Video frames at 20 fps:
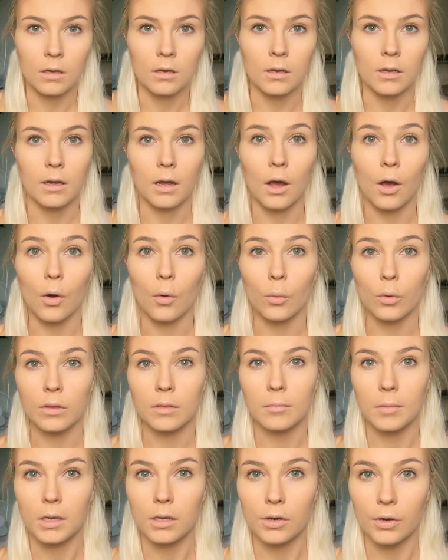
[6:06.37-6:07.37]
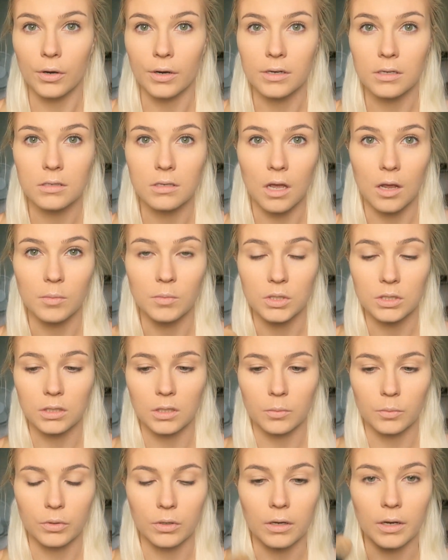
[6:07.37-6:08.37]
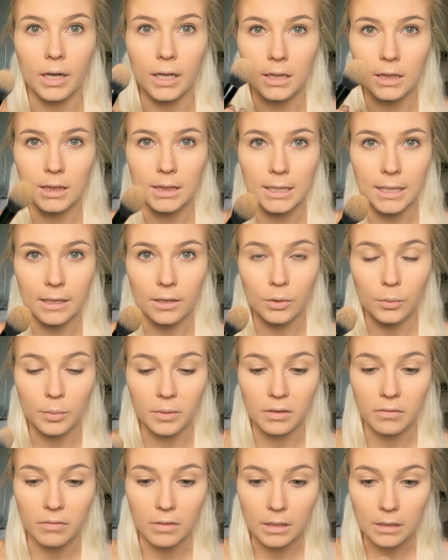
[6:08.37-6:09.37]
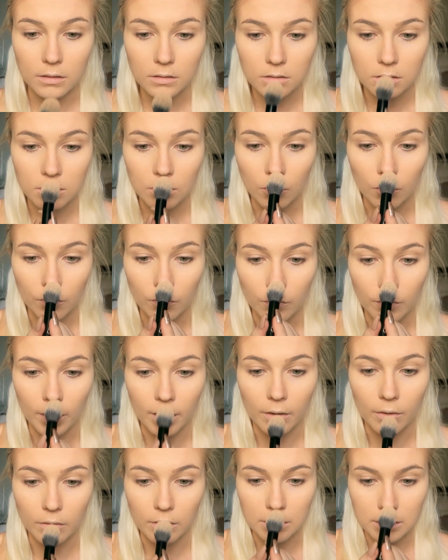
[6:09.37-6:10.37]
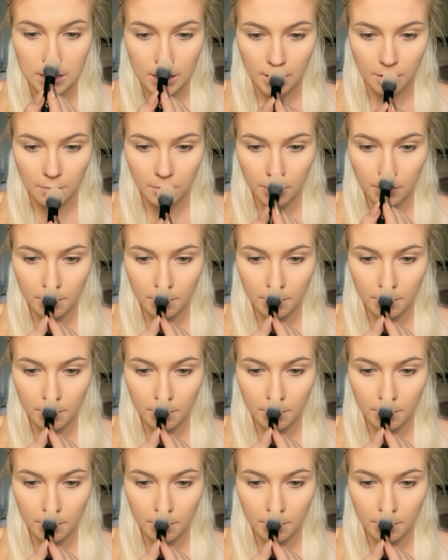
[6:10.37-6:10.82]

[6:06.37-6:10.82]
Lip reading: Now with my nose, I'm just going to put a little bit of this right on the tip.